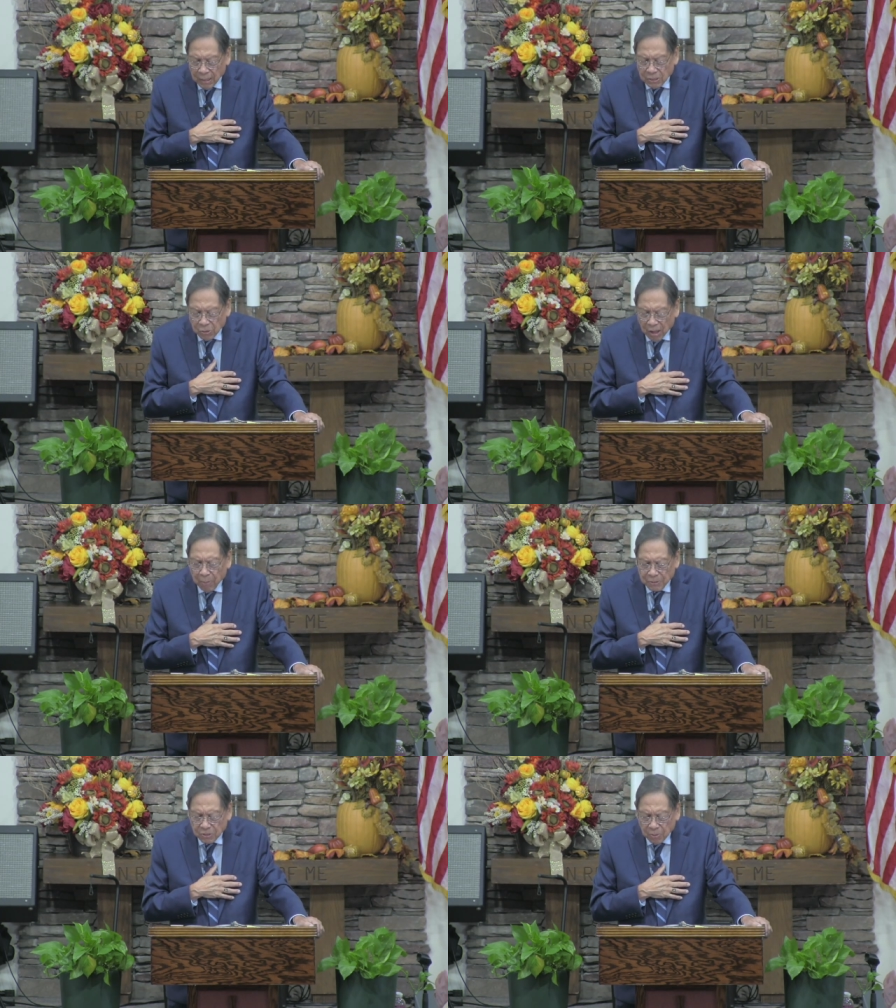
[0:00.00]
So
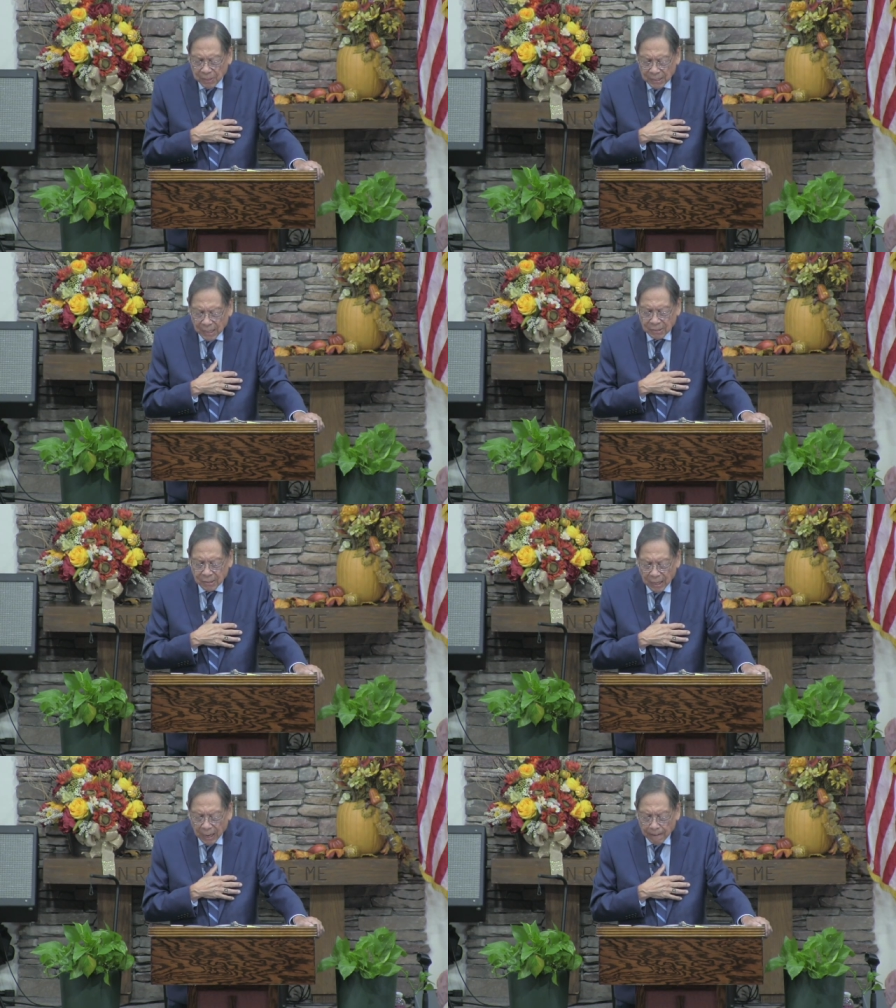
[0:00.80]
help us to be that
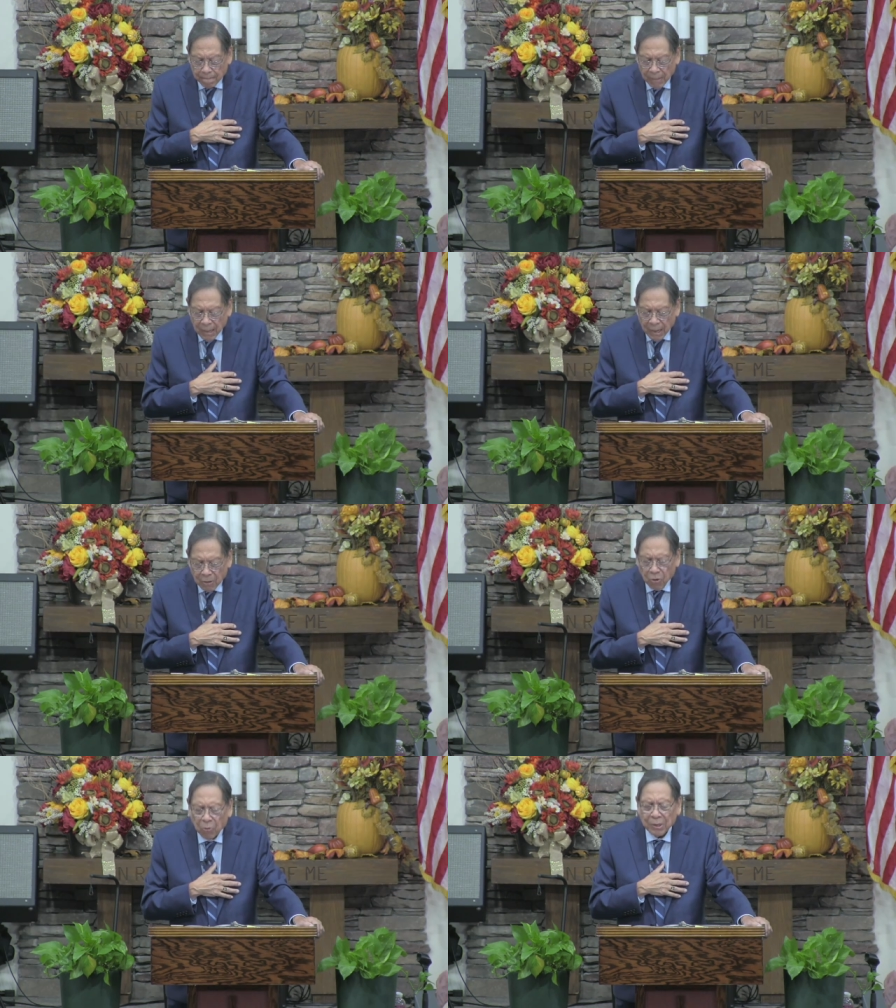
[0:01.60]
today.
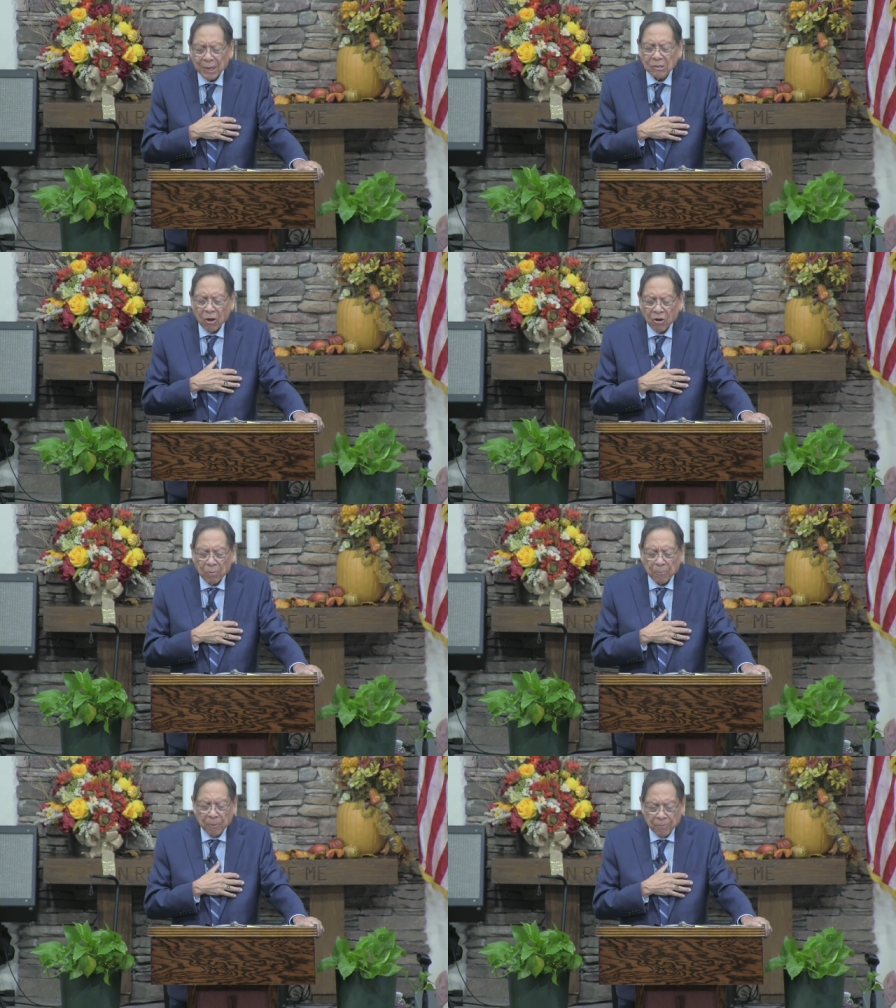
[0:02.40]
And Lord, when I talk
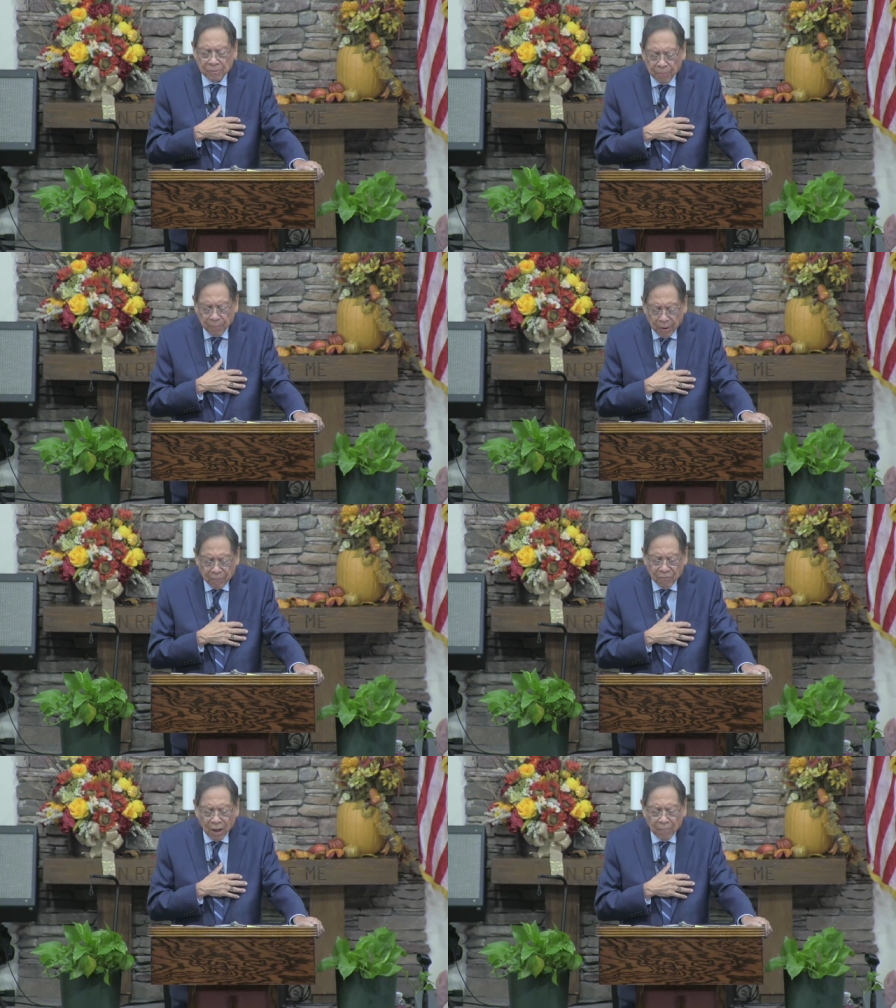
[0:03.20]
about pre
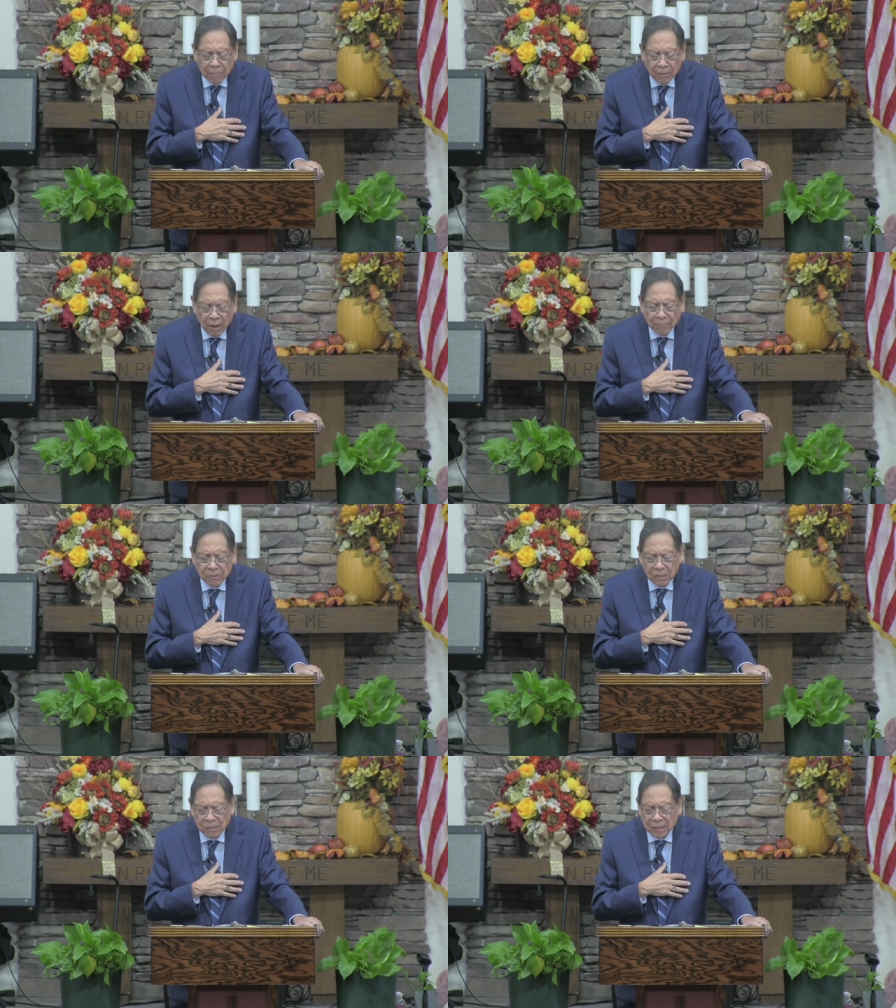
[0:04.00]
prepared for op
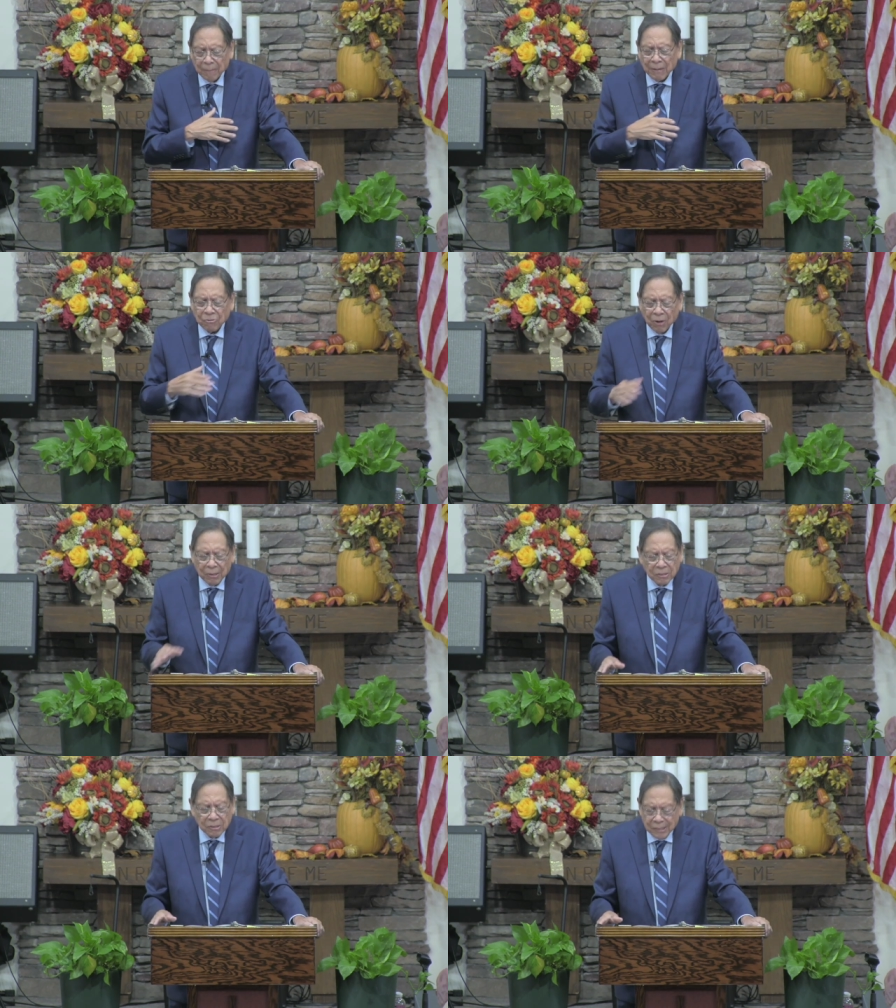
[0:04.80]
opposition, I'm not
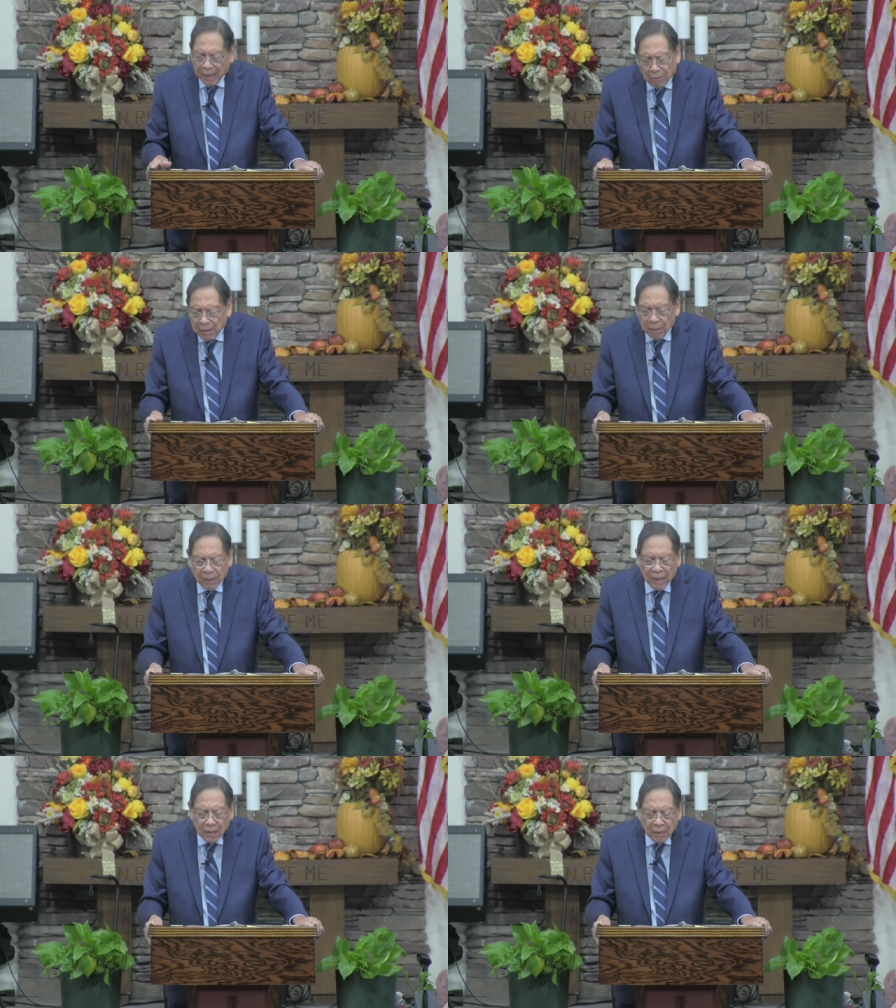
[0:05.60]
trying to scare
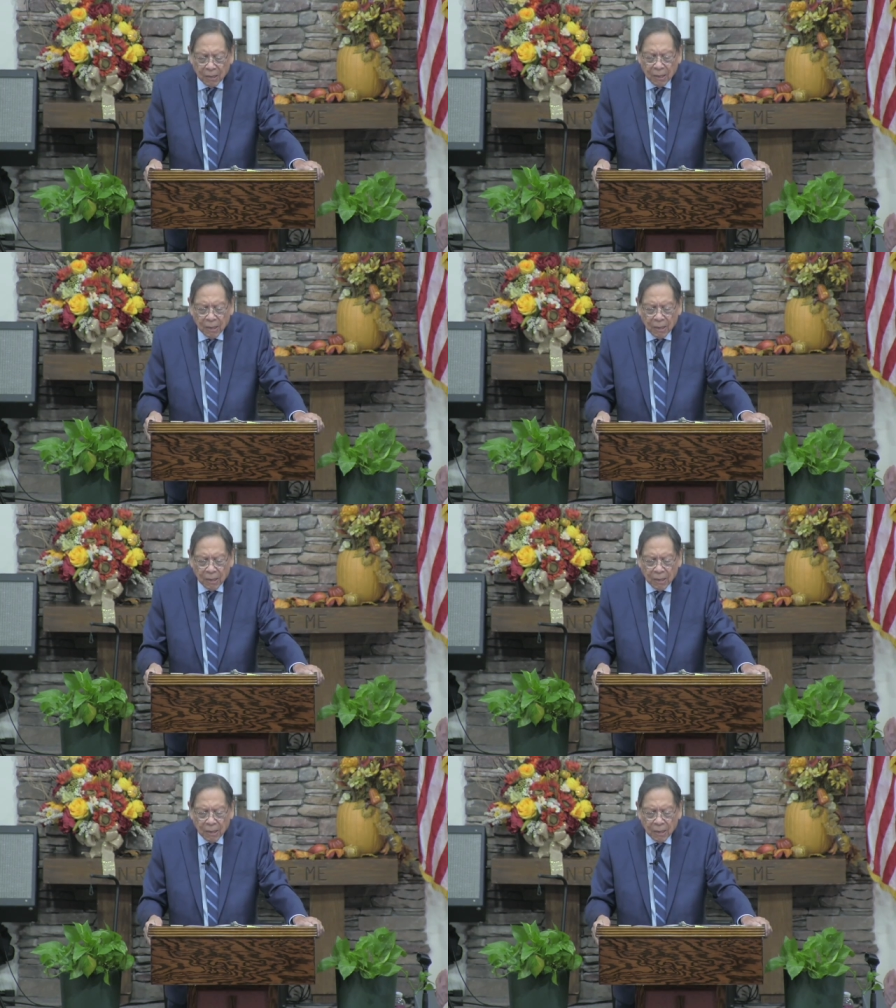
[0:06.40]
anybody.